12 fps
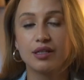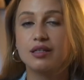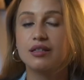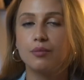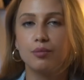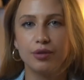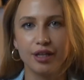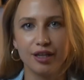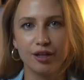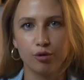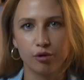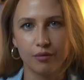It's
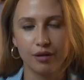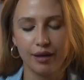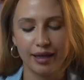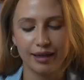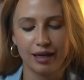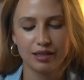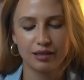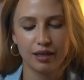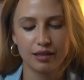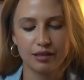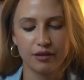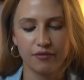completely normal, I guess,
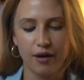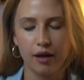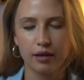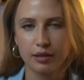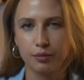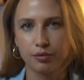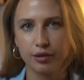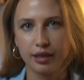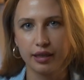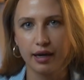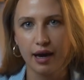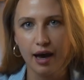because the files are
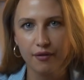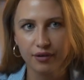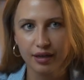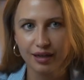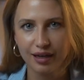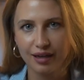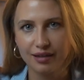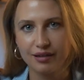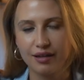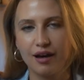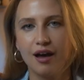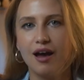pretty heavy, and